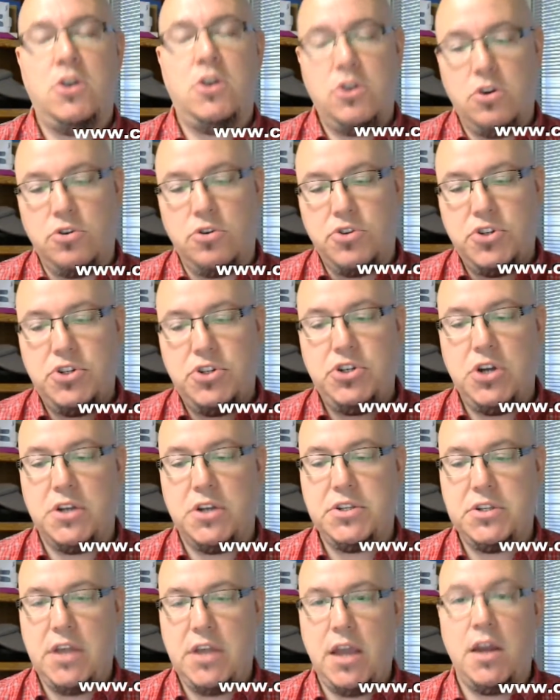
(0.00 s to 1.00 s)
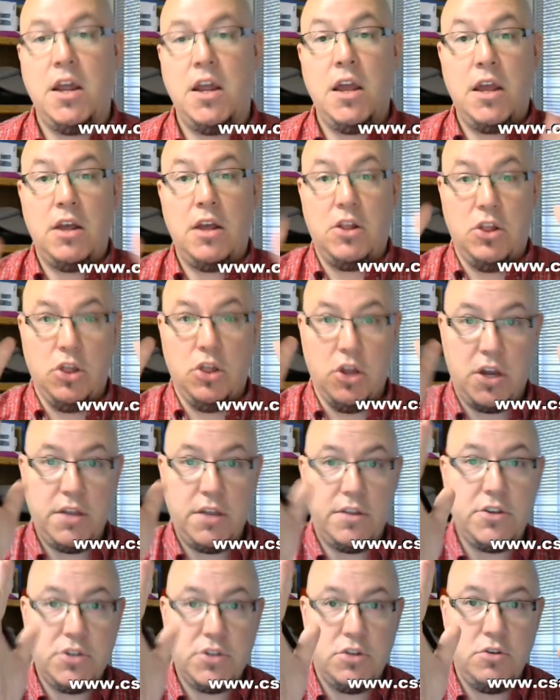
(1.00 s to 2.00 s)
You're just saying, look at
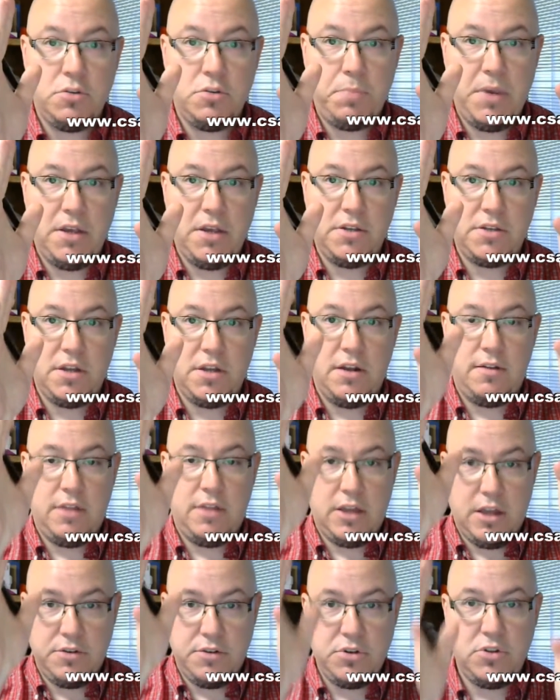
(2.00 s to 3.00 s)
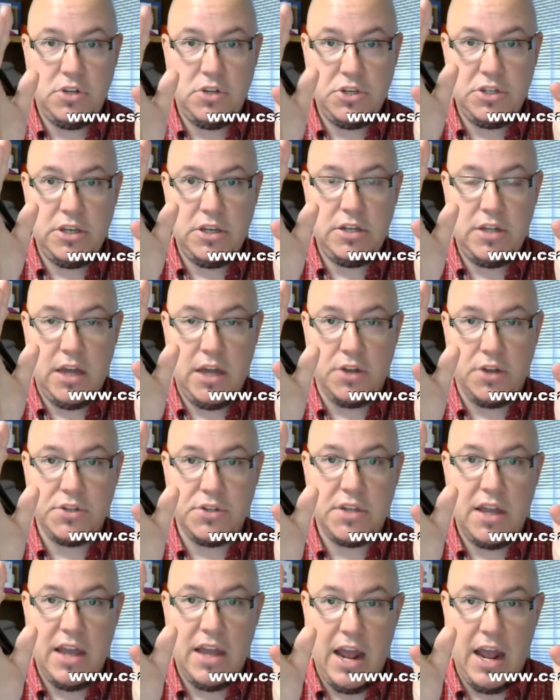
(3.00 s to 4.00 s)
this news piece that gives you these
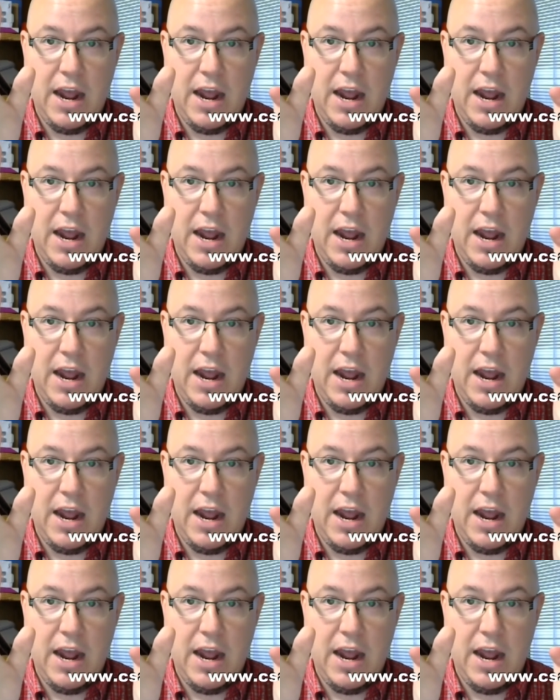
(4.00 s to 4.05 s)
details,